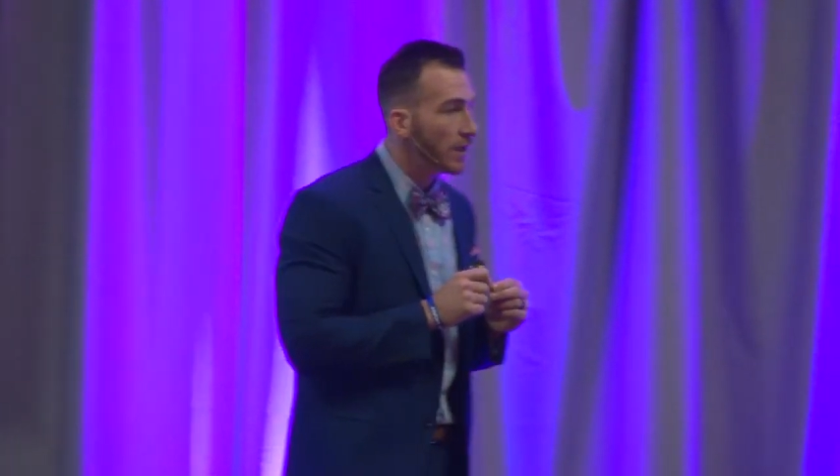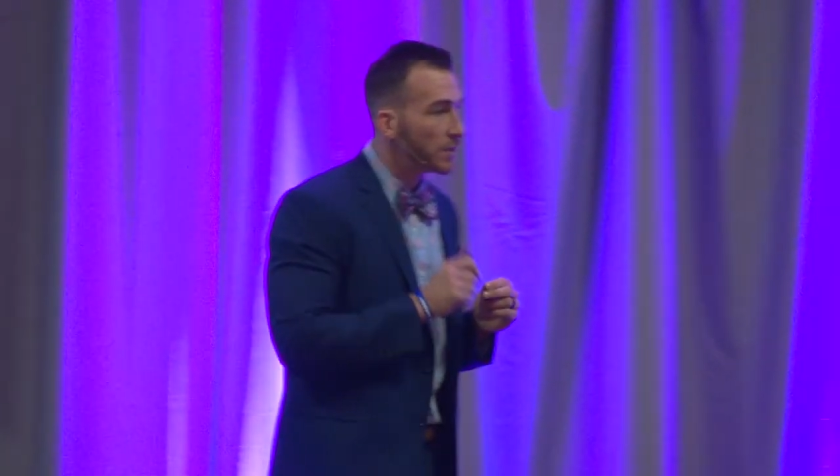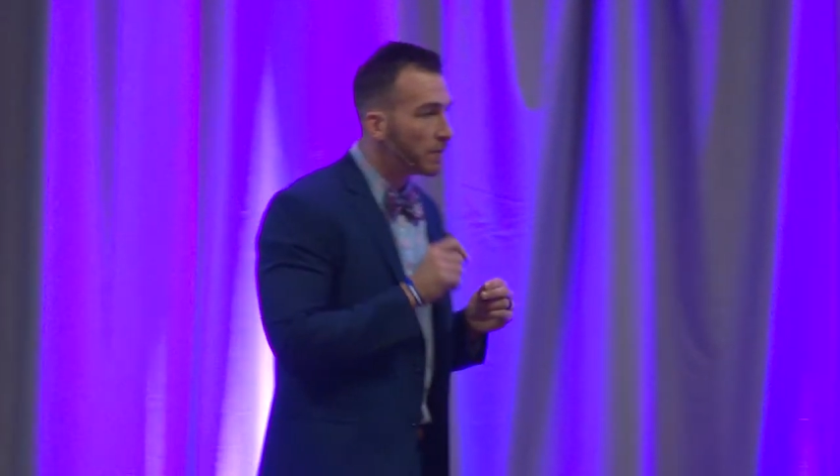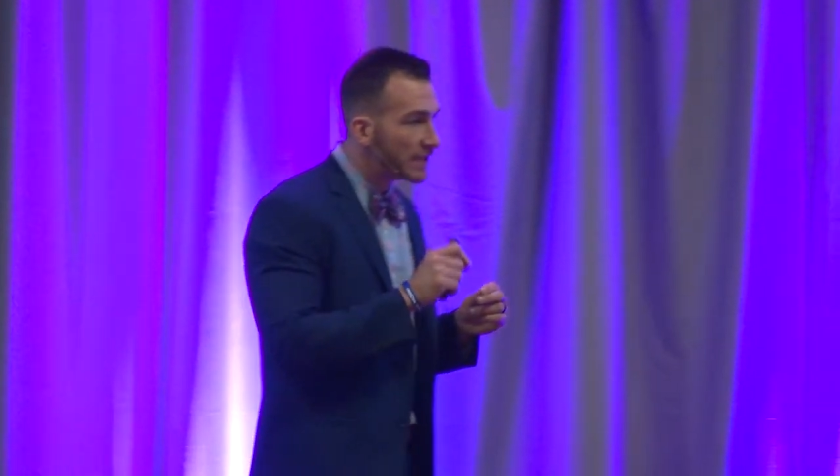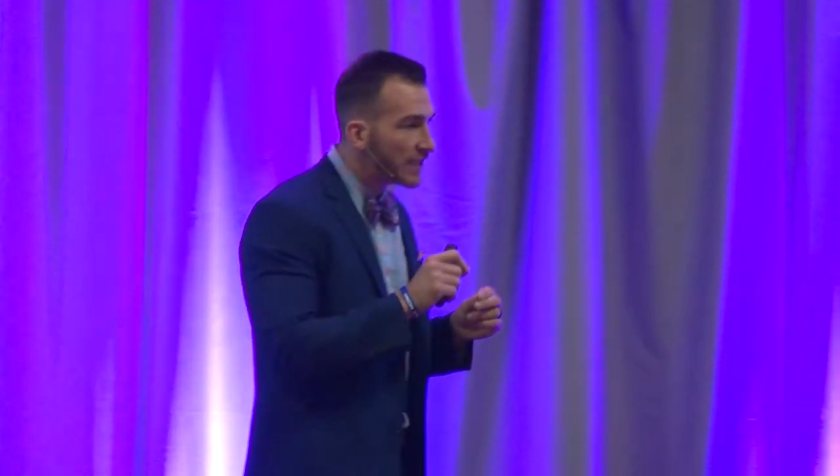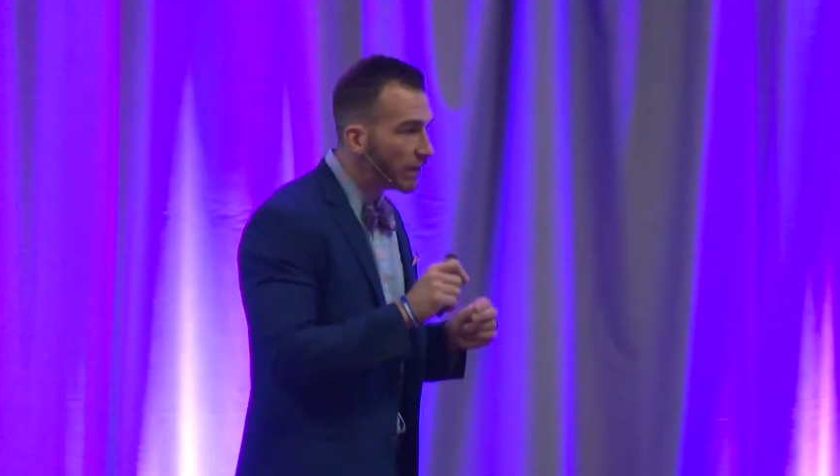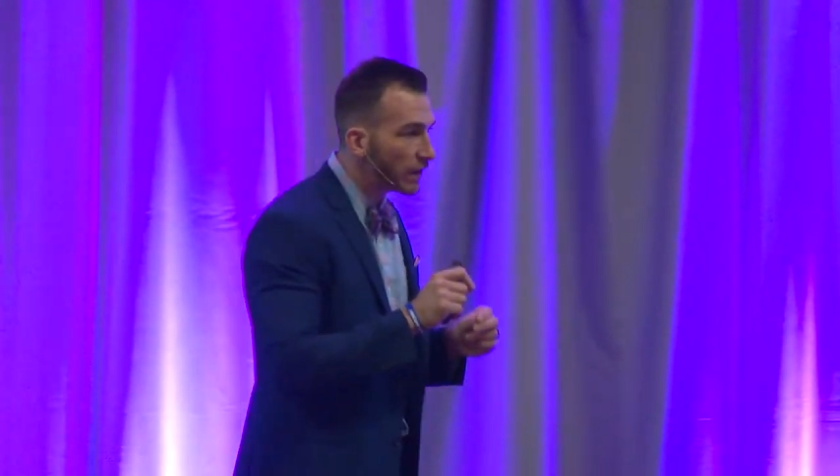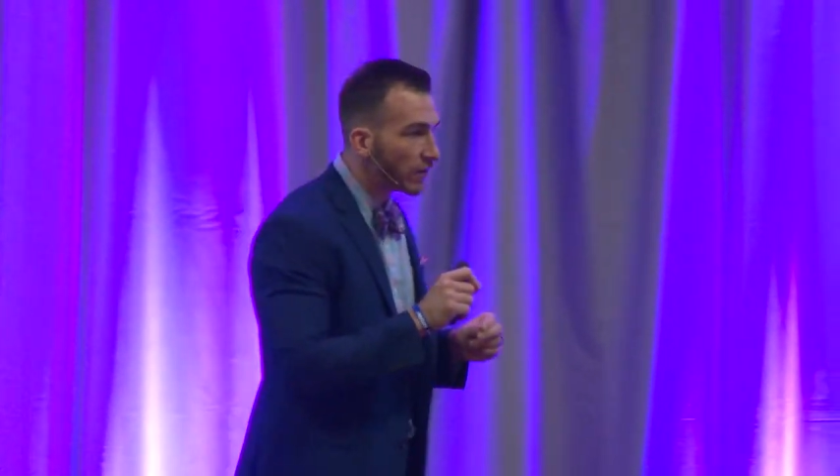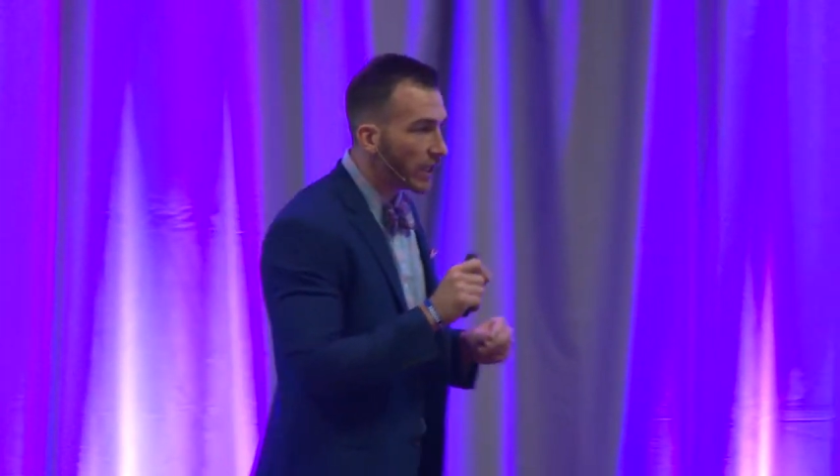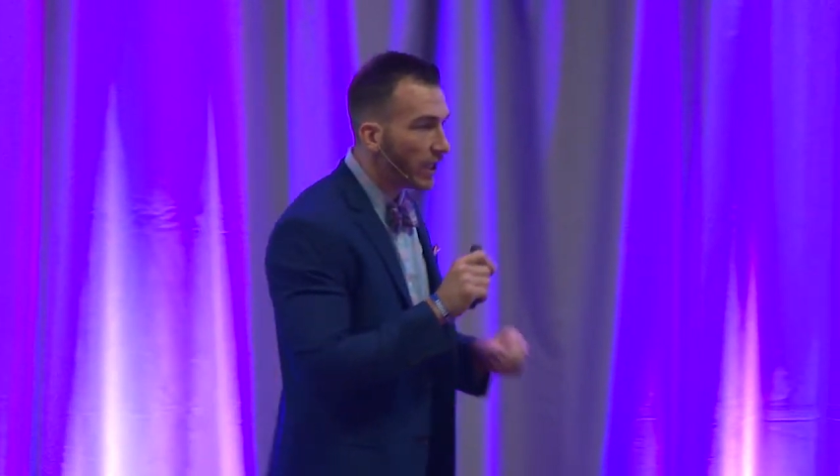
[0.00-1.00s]

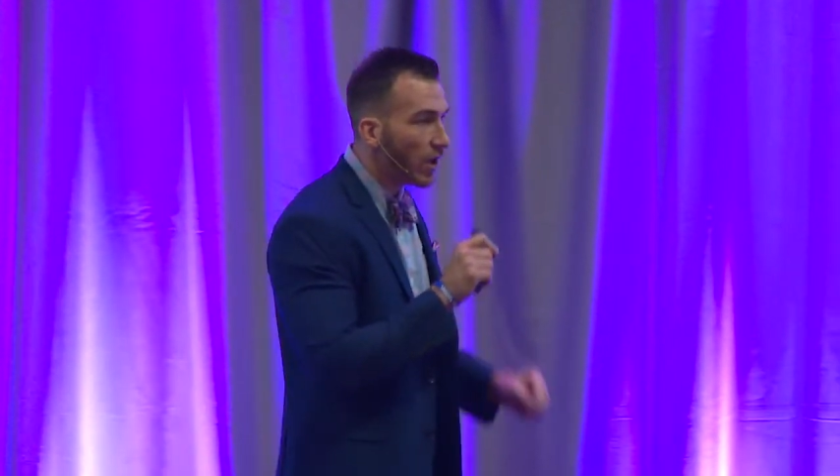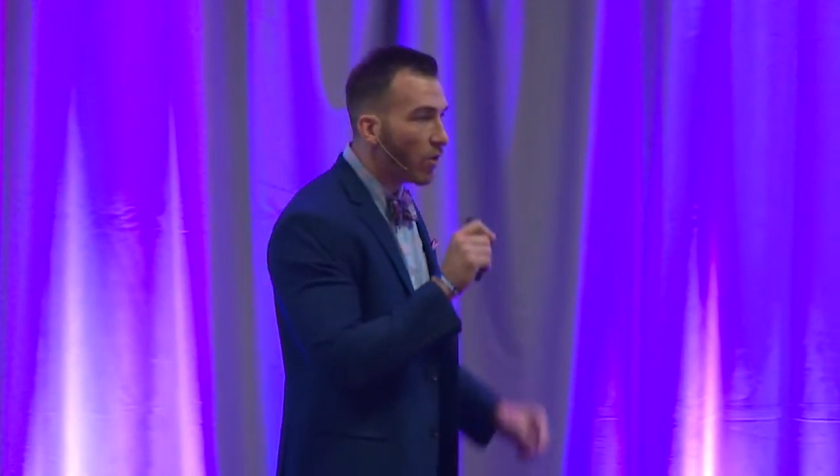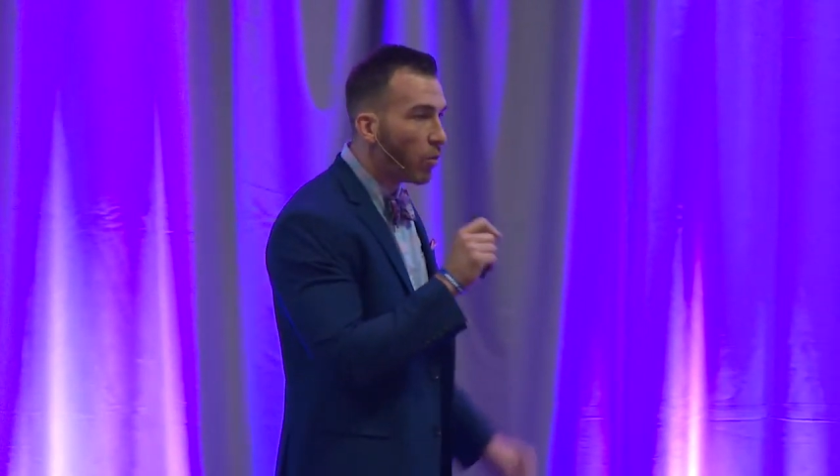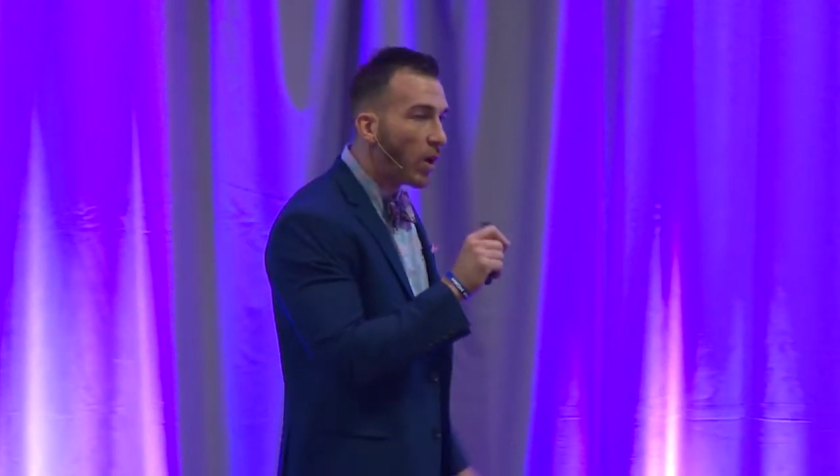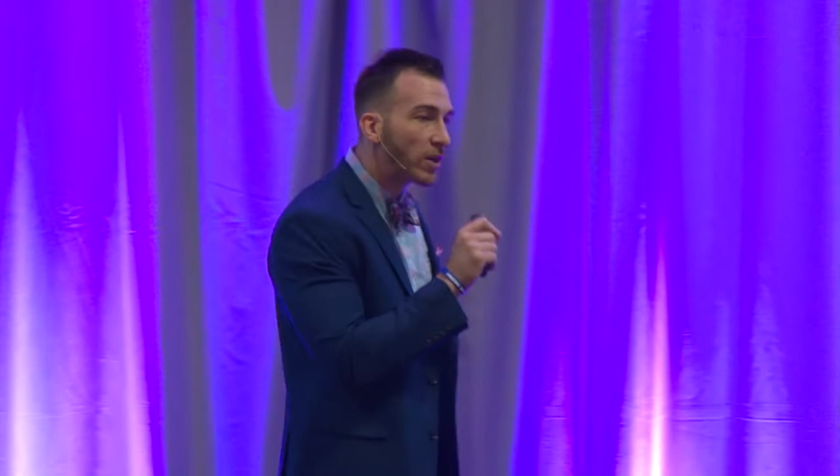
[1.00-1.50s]
Specifically, what